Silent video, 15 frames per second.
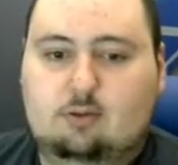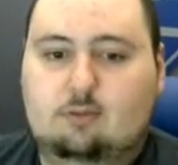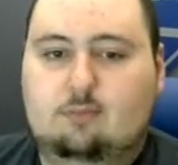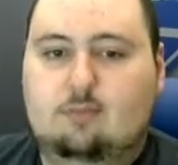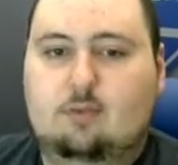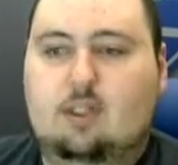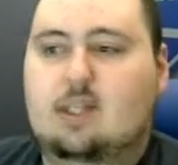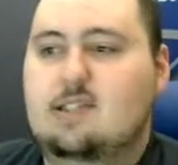
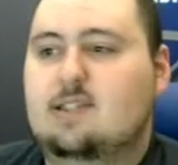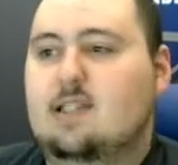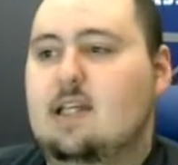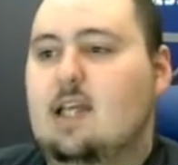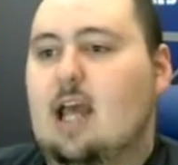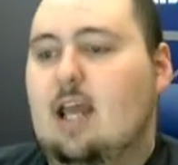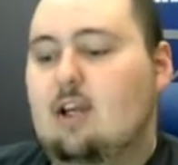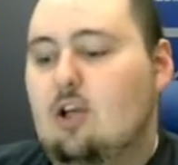Because
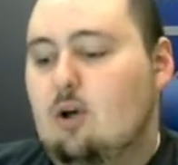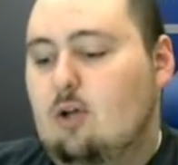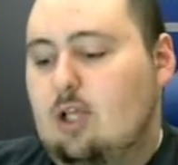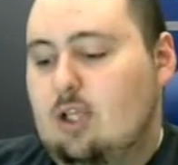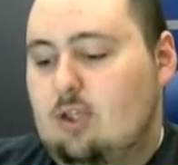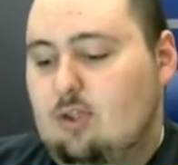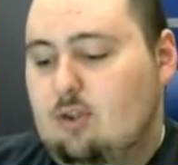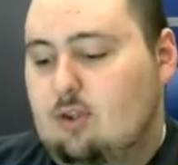like I know
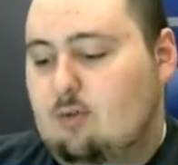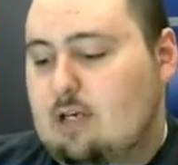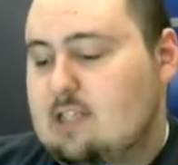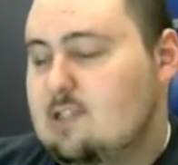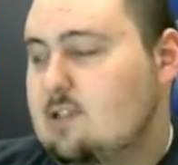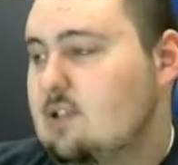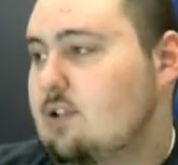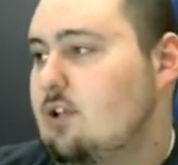like the
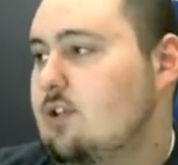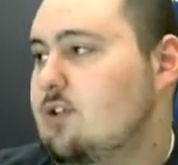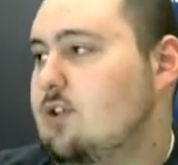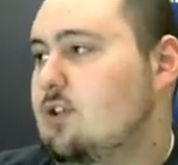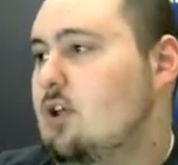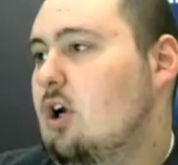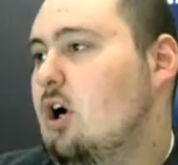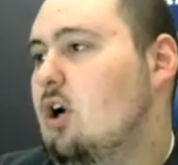wrestlers
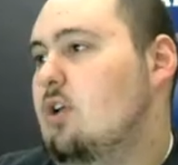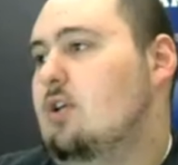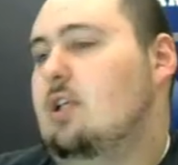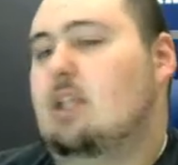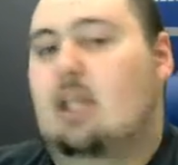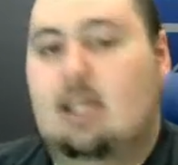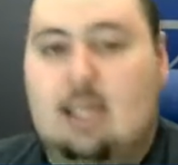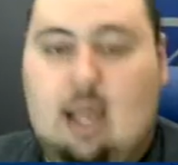are
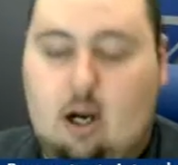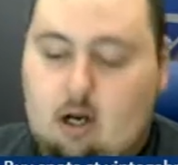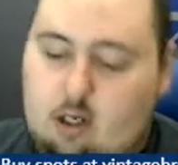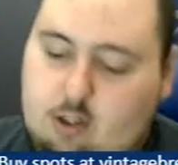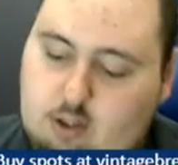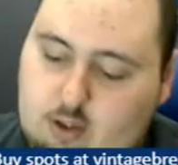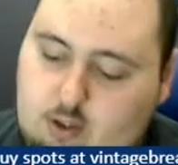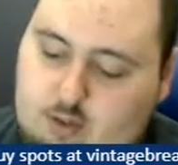like
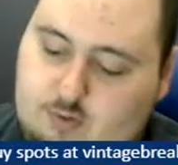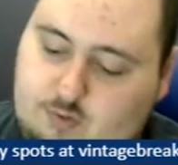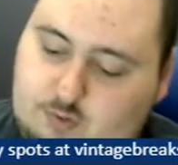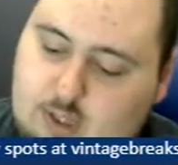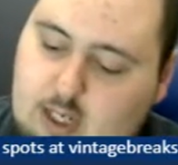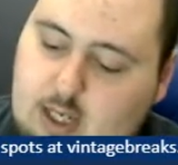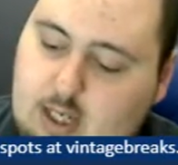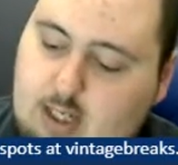characters,
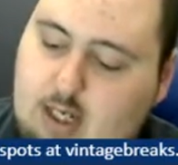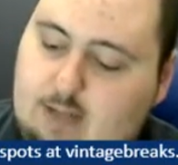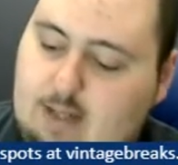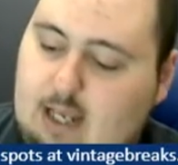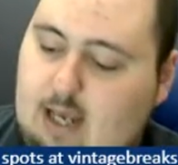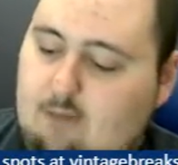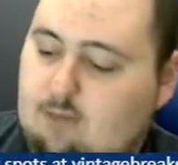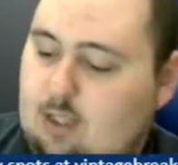mm-hmm. and they
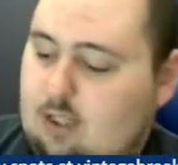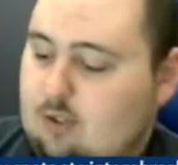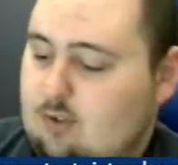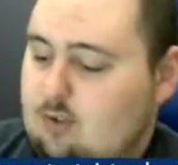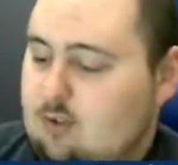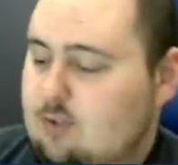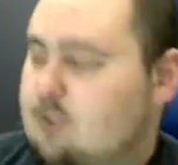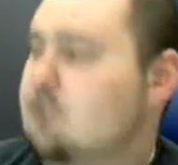have like
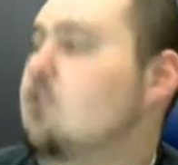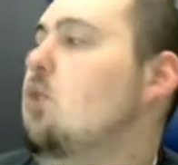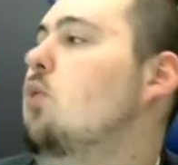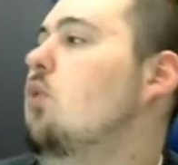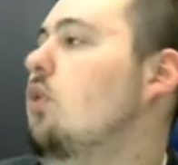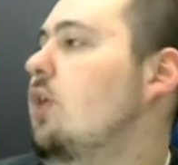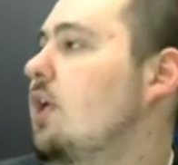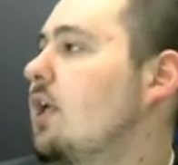
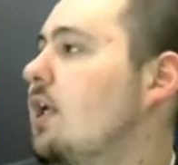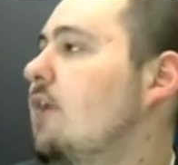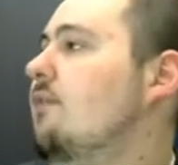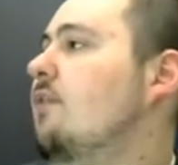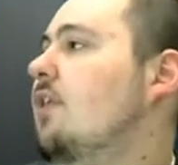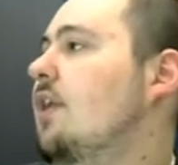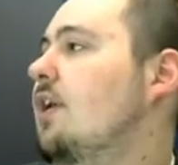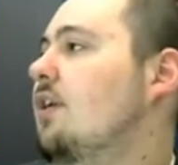story and
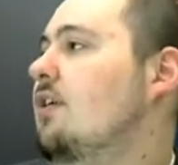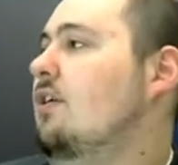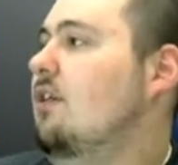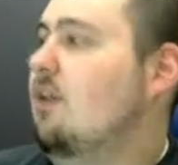everything.